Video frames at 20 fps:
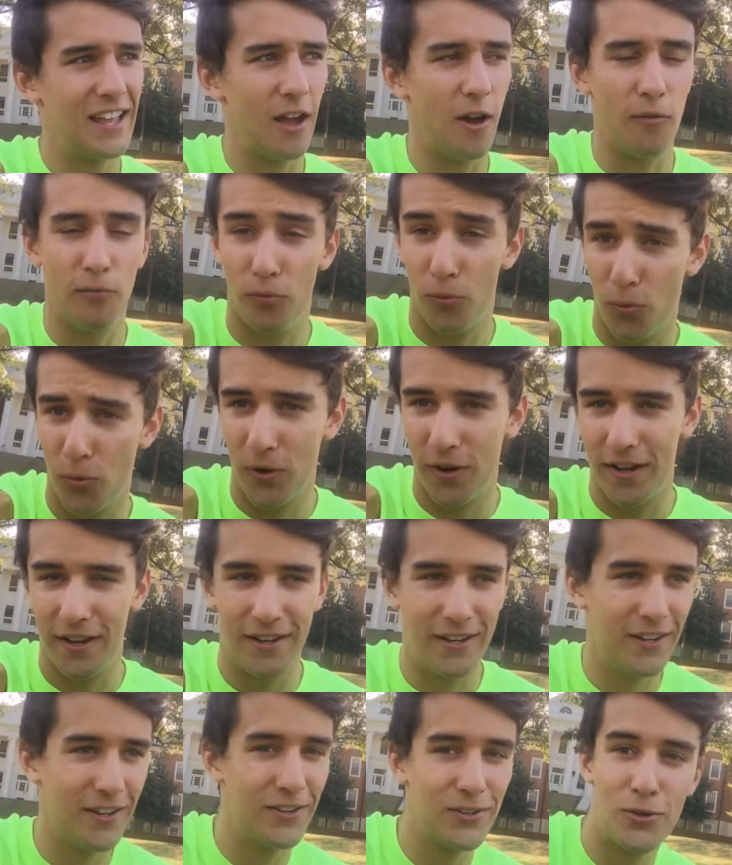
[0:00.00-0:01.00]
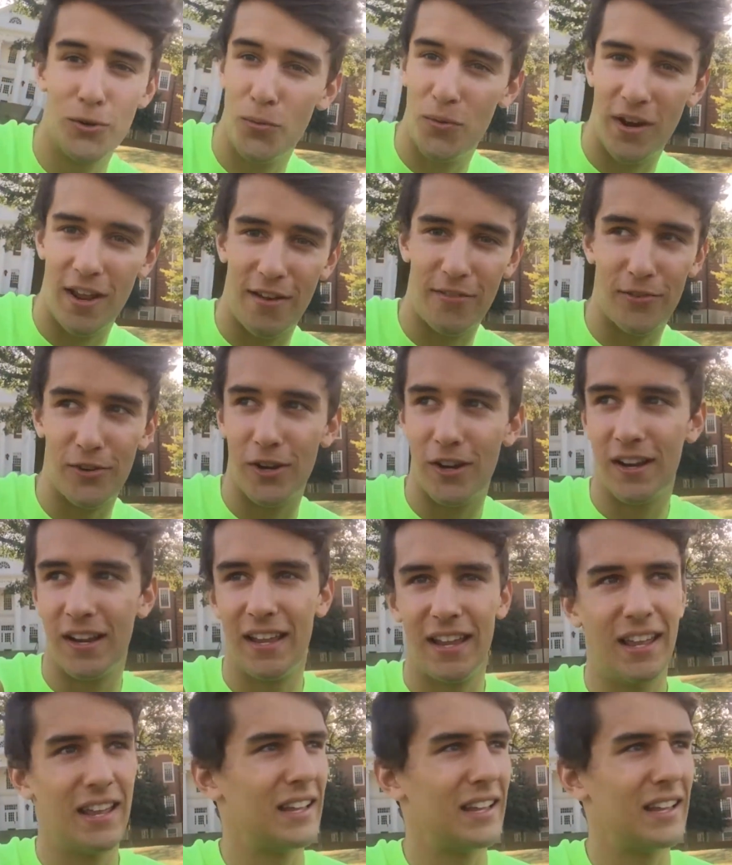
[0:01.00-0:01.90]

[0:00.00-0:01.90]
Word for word: avoid, do whatever,